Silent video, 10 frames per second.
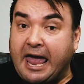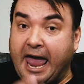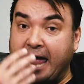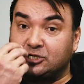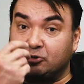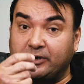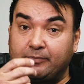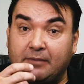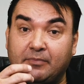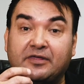and to
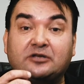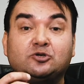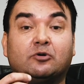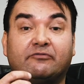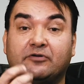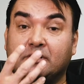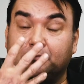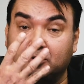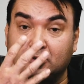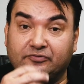remember that you're a very
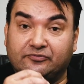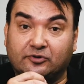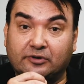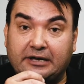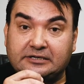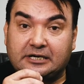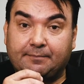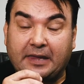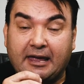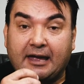beautiful
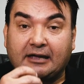and